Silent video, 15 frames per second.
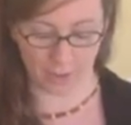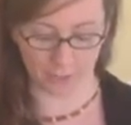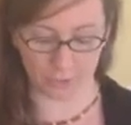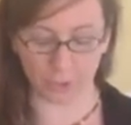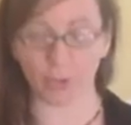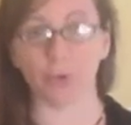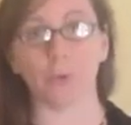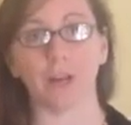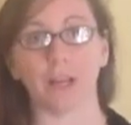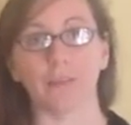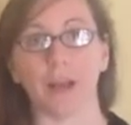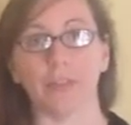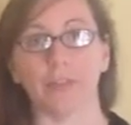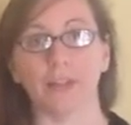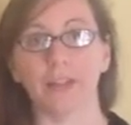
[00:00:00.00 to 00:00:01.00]
two quick
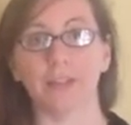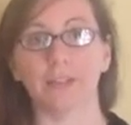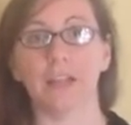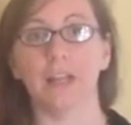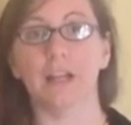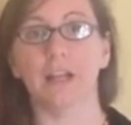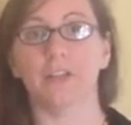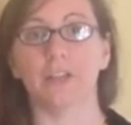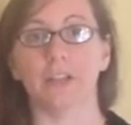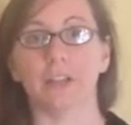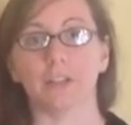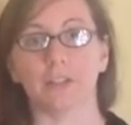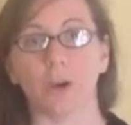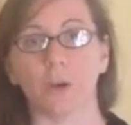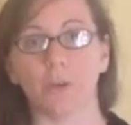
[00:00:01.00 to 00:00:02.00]
methods, the
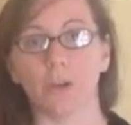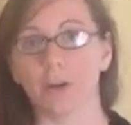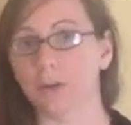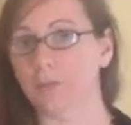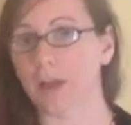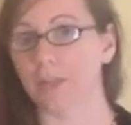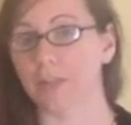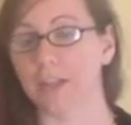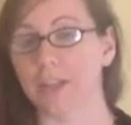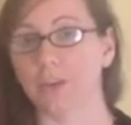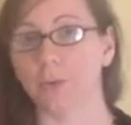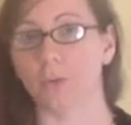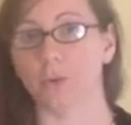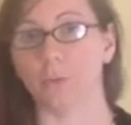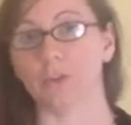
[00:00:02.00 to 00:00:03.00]
solar method,
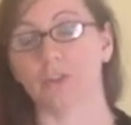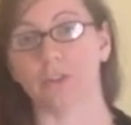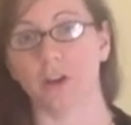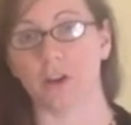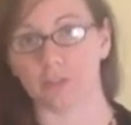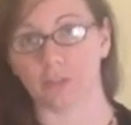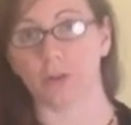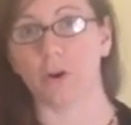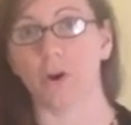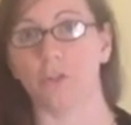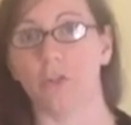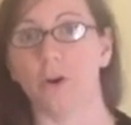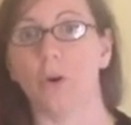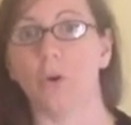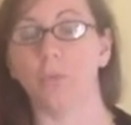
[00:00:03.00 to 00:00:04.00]
or which is also called the
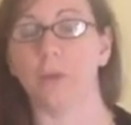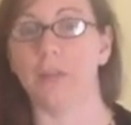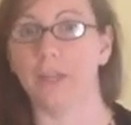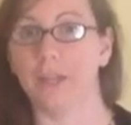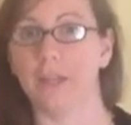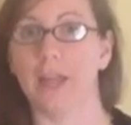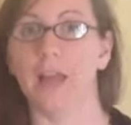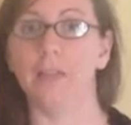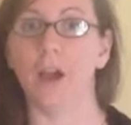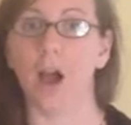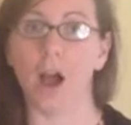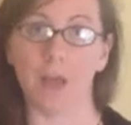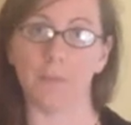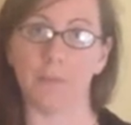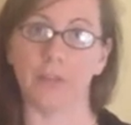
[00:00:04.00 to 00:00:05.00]
cold method, and the
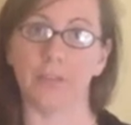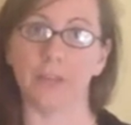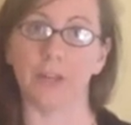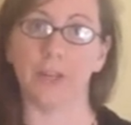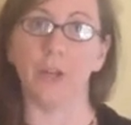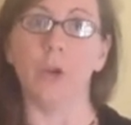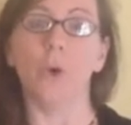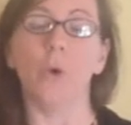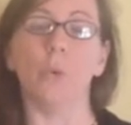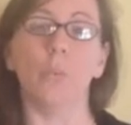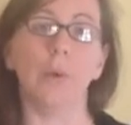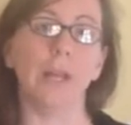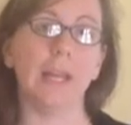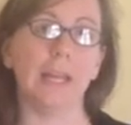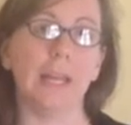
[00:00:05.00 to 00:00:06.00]
hot method.
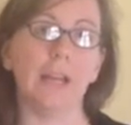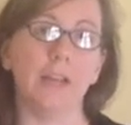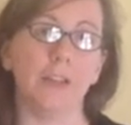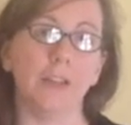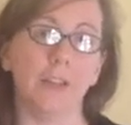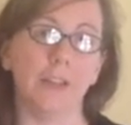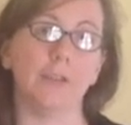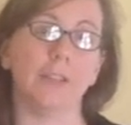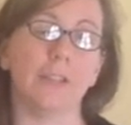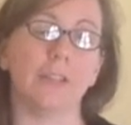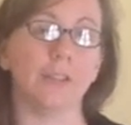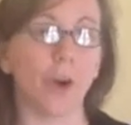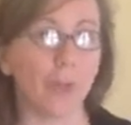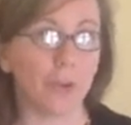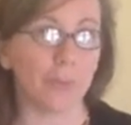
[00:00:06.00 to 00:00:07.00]
We use the
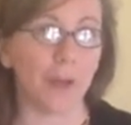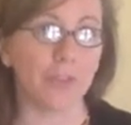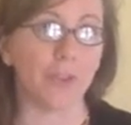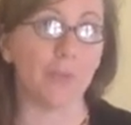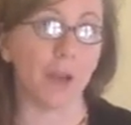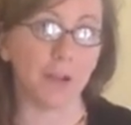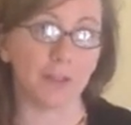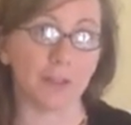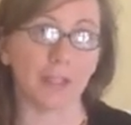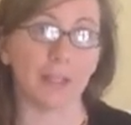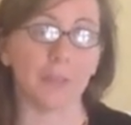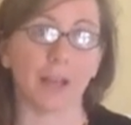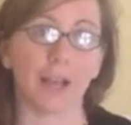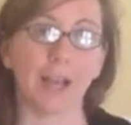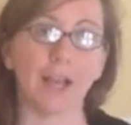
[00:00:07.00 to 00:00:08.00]
solar method mostly
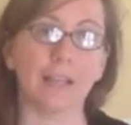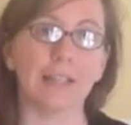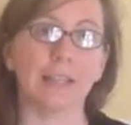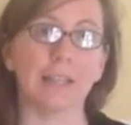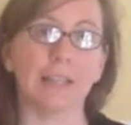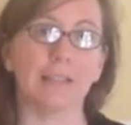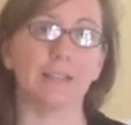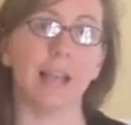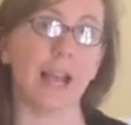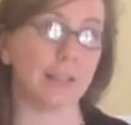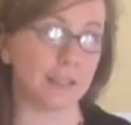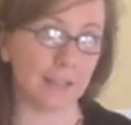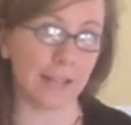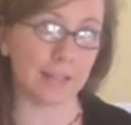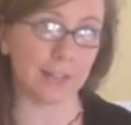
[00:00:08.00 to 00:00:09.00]
because it takes
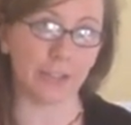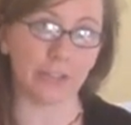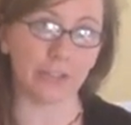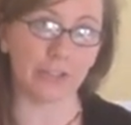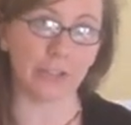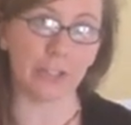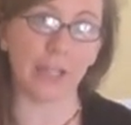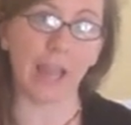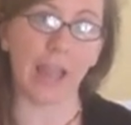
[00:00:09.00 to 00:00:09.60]
less energy